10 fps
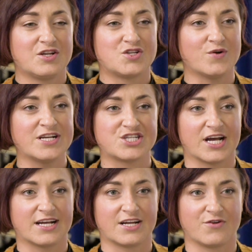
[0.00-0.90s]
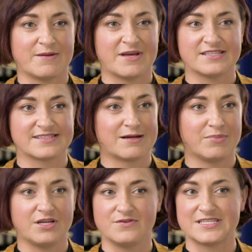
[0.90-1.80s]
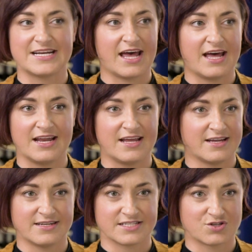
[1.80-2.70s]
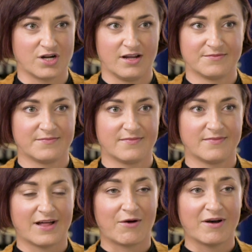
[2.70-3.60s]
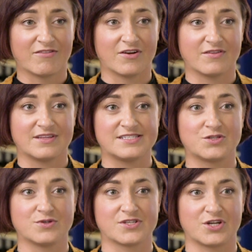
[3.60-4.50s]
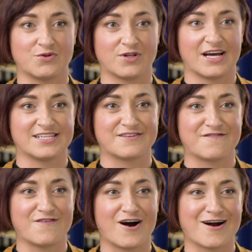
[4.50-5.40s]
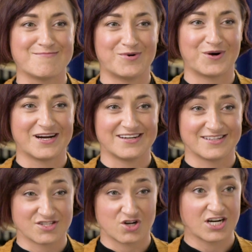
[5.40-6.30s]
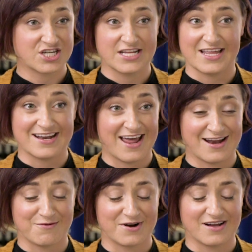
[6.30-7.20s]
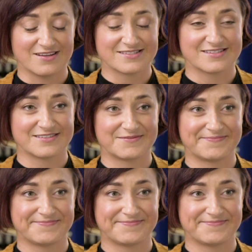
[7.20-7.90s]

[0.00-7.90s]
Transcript: Joint check agreements can be used in any industry. However, these tools are utilized far more in construction than anywhere else.